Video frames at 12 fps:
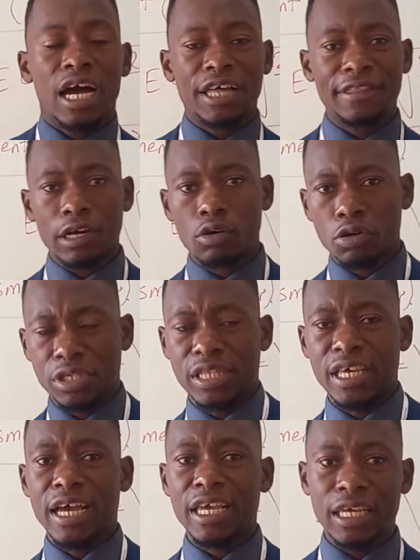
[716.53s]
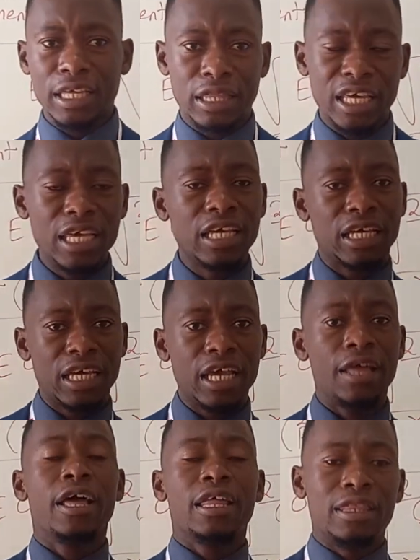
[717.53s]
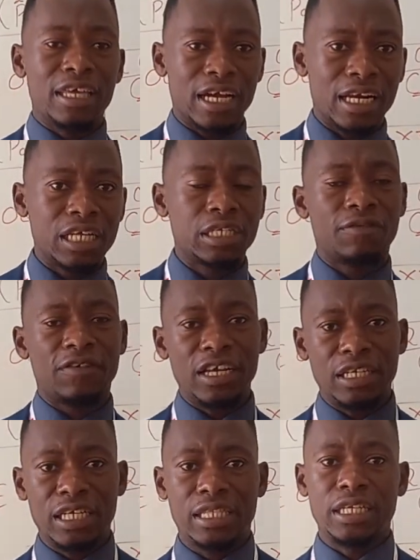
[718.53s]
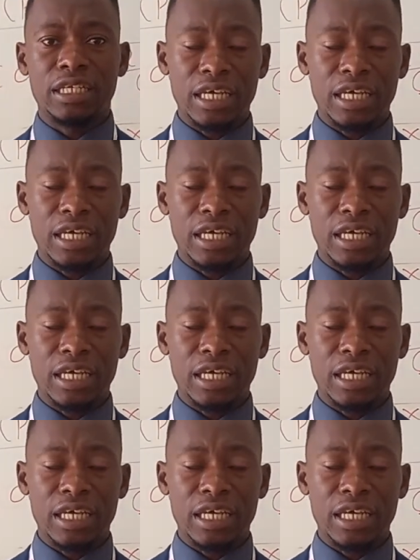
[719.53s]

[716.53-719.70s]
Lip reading: other costs they incur, they are classified as the